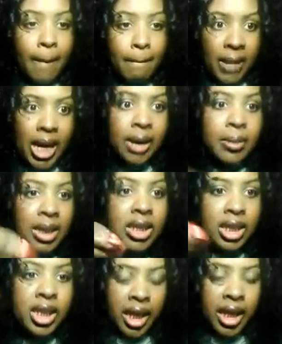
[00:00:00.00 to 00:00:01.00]
Maybe
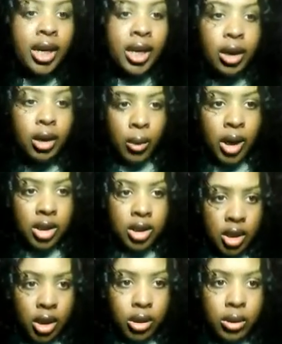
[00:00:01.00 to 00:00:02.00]
she can get a wash
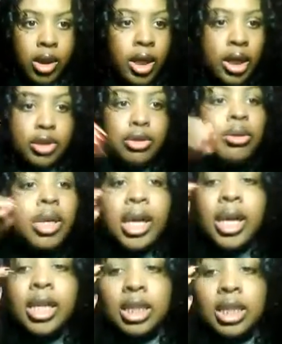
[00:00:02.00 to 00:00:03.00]
and go. Because you
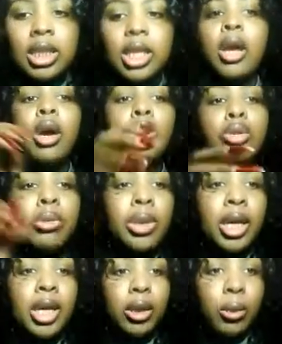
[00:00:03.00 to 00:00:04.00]
can't just say, oh, you
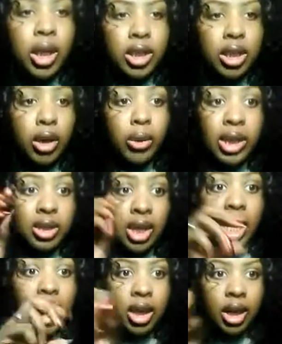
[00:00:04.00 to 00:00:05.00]
can't get a wash and go because
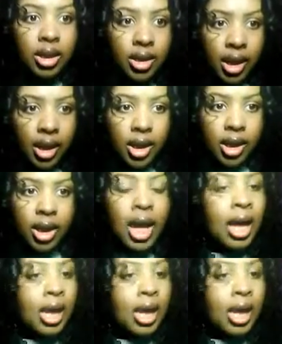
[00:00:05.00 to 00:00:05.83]
it looks kinky.